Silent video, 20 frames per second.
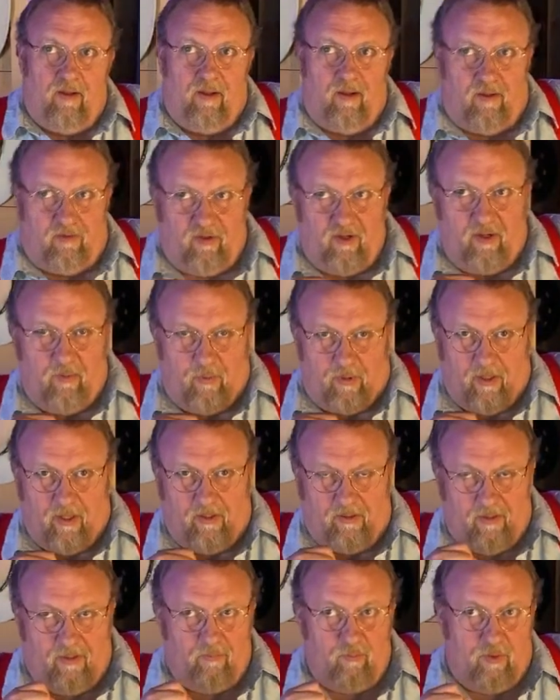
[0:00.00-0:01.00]
I'll tell you what I
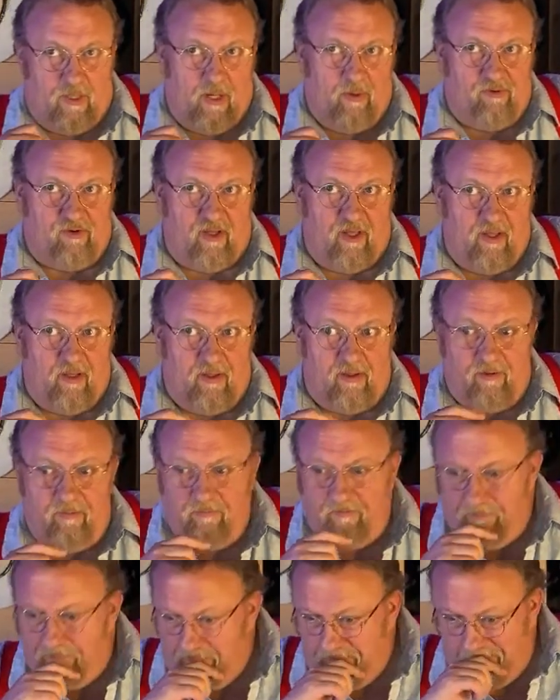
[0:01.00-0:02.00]
did. When I was a kid,
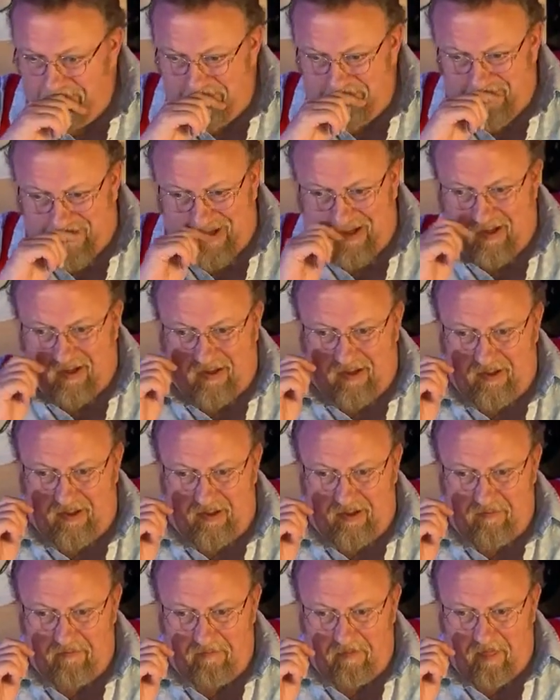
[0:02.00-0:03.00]

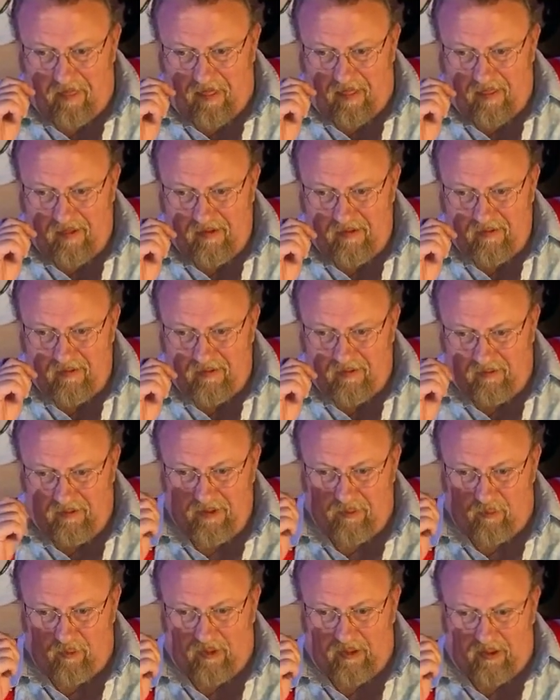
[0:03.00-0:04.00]
I
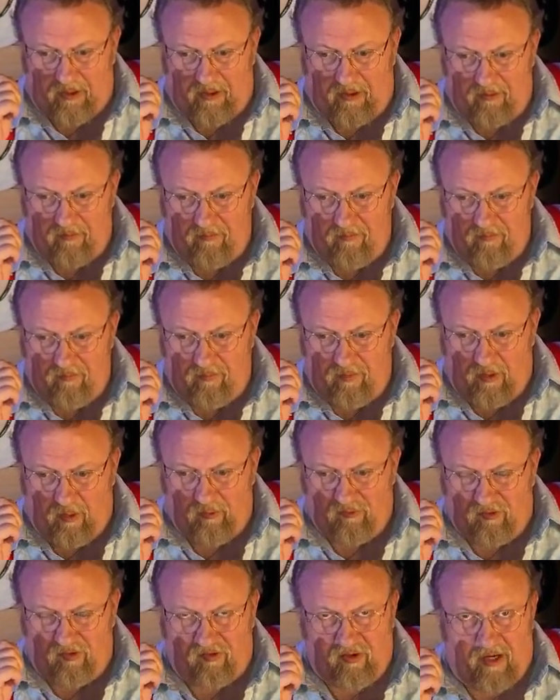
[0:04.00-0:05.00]
literally
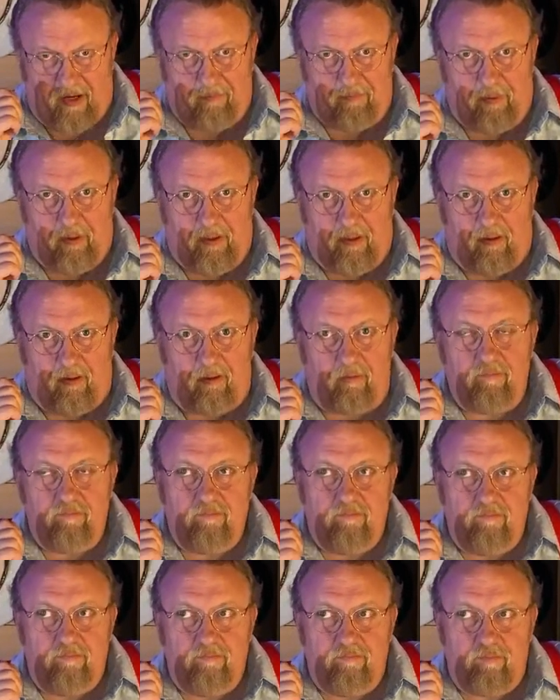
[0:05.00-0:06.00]
used a tape player
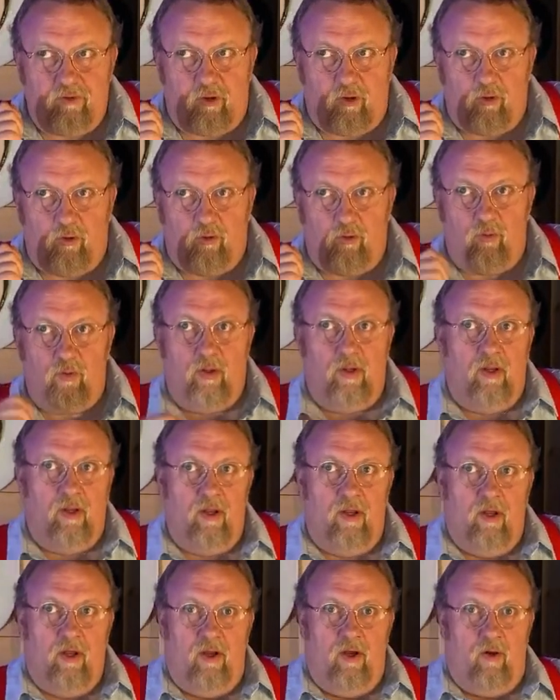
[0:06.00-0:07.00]
to
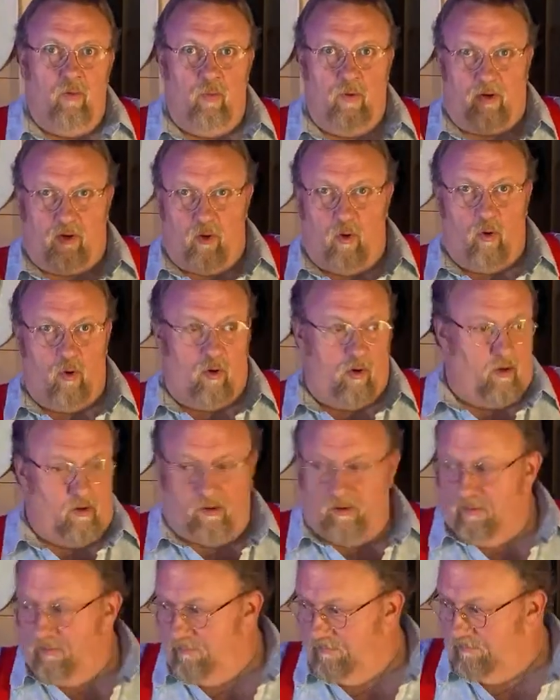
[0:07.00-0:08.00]

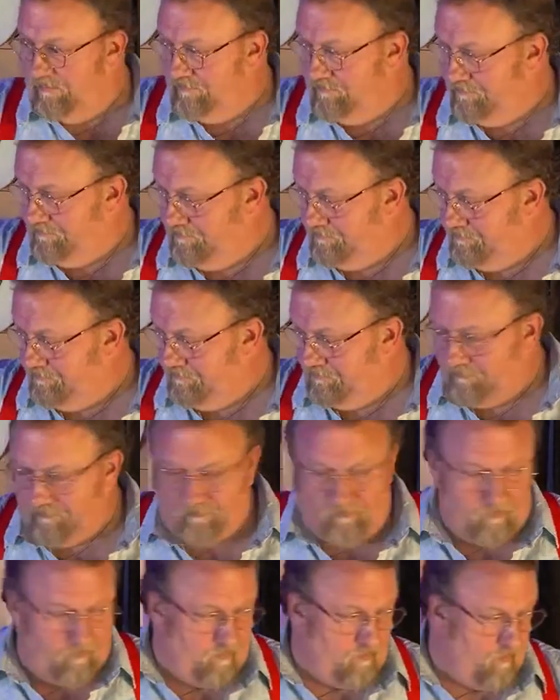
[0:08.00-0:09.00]
record
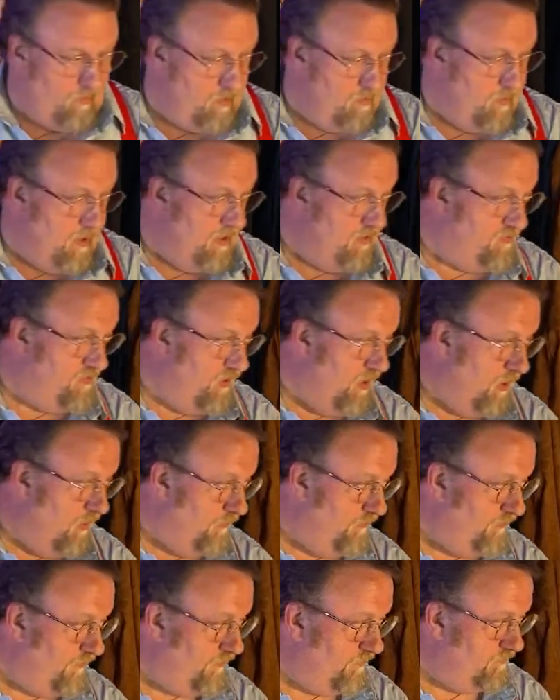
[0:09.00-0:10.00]

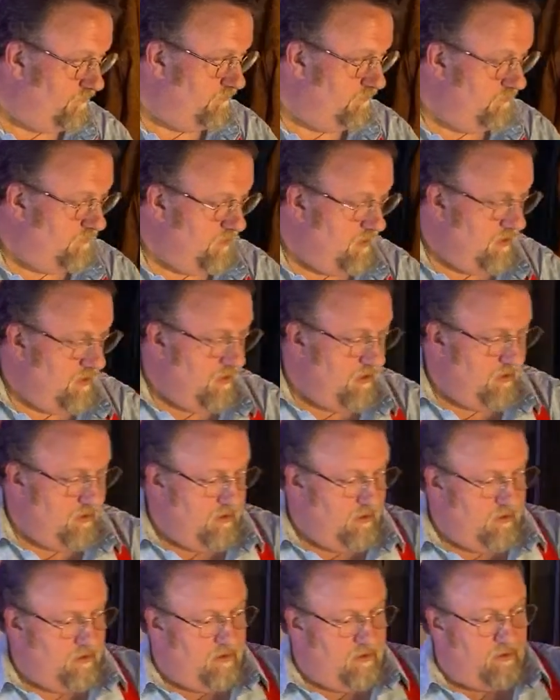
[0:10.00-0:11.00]
myself.
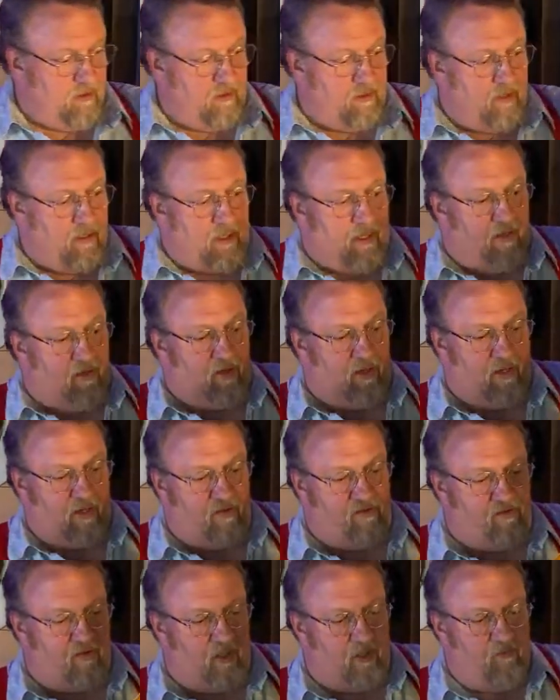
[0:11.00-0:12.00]
And I, and I
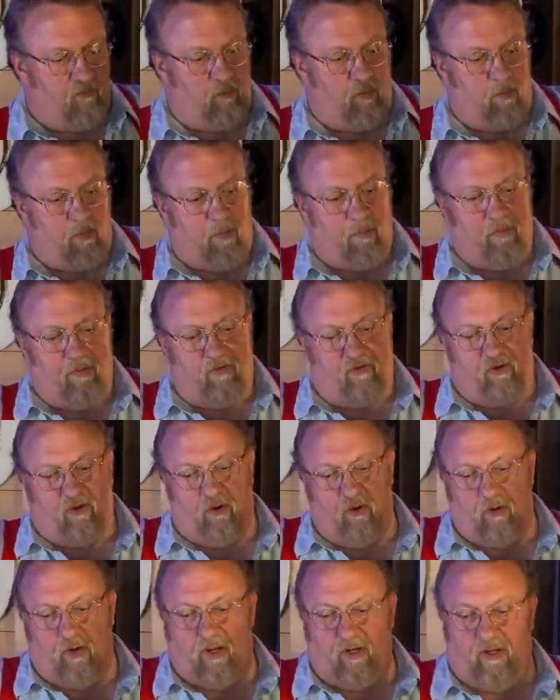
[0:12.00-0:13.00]
still even remember the
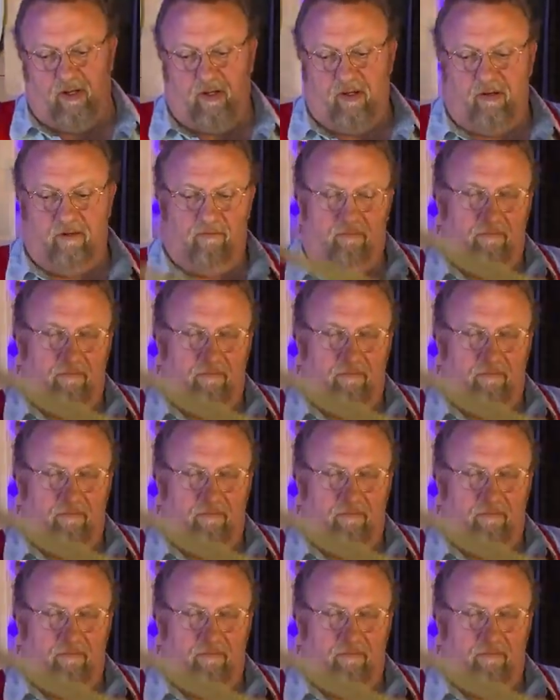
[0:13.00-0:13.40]
tune I did.